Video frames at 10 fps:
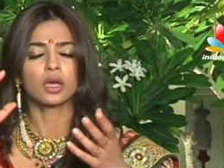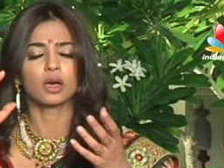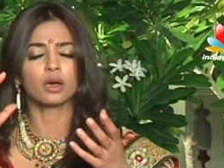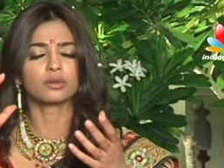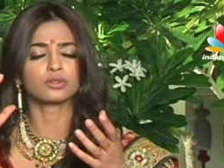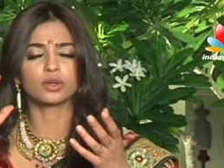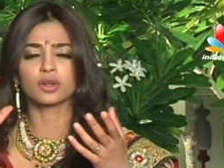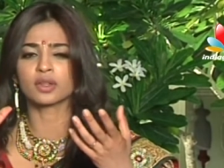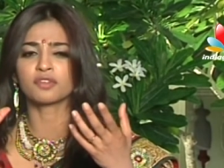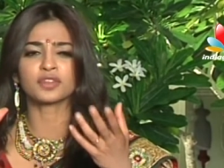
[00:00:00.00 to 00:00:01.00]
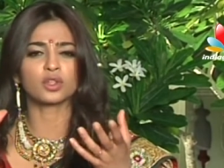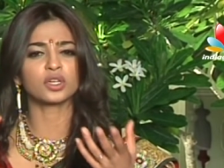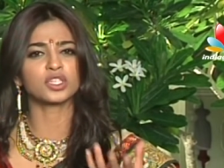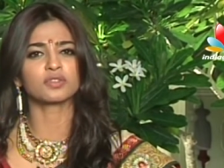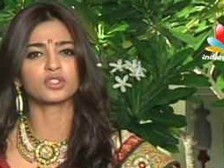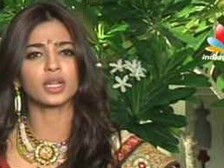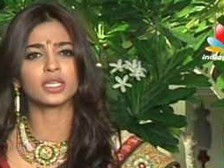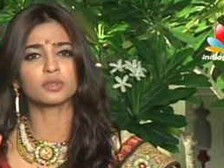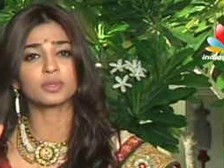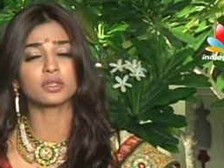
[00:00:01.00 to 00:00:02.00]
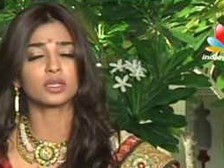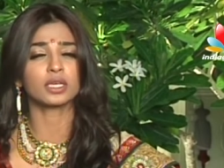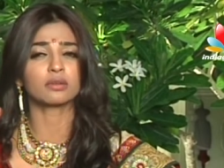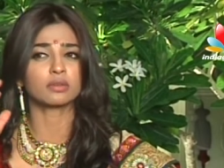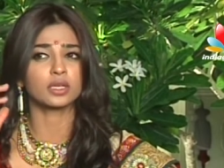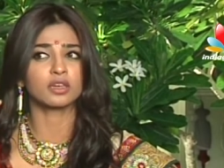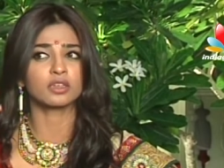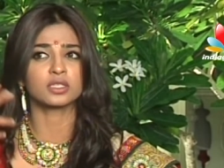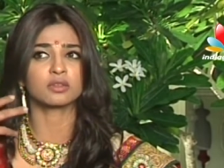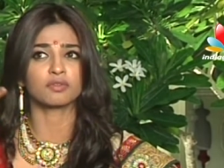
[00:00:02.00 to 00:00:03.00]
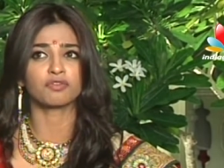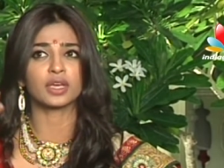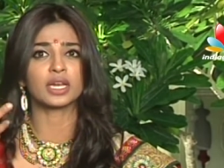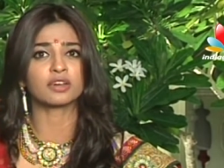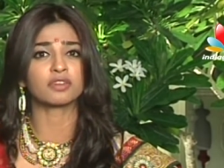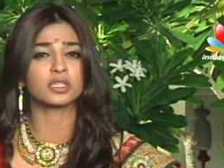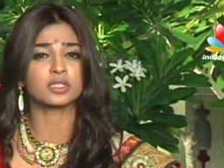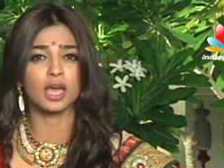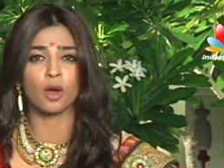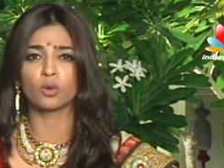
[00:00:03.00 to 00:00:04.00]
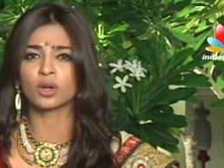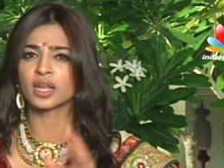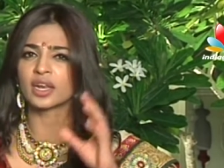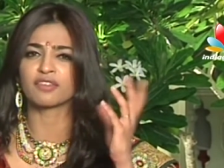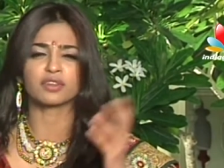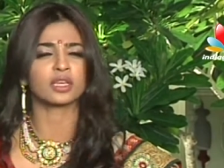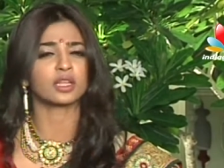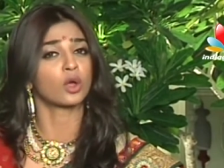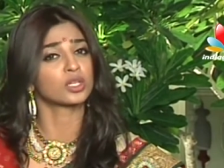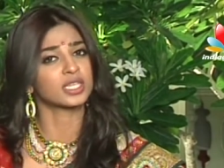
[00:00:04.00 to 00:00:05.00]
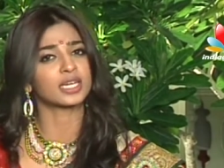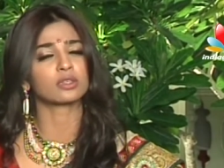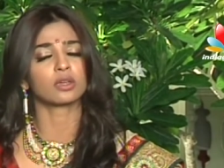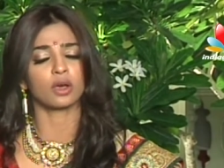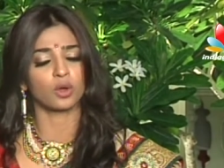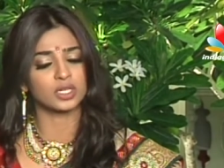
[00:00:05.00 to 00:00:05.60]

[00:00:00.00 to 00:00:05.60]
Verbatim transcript: uh, uh, with, not just visualizes, but he can feel it with sound and everything on set uh,